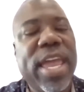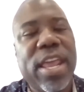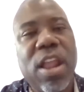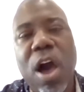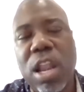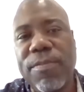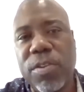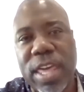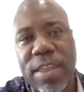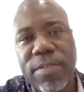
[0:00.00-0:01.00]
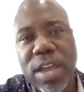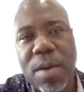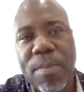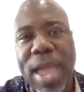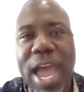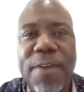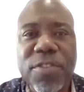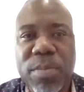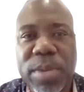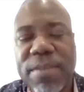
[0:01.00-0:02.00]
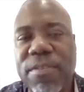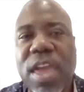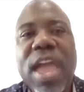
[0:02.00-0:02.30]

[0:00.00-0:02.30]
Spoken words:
and all of you that have come after me